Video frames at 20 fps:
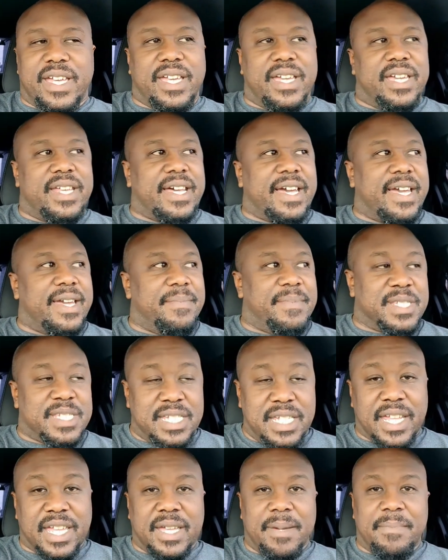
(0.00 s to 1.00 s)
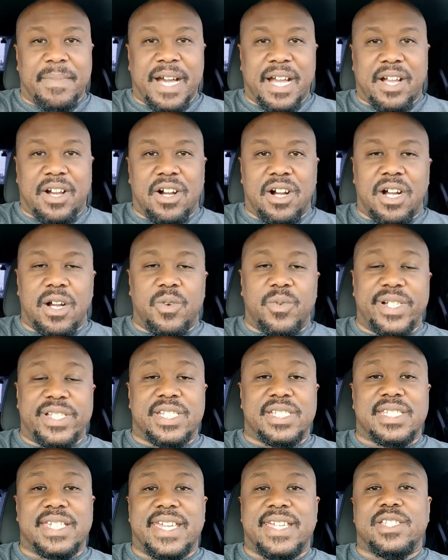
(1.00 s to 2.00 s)
and I am sitting in my car,
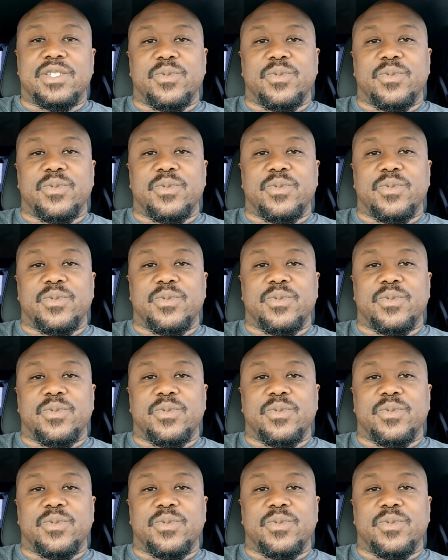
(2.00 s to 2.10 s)
which is a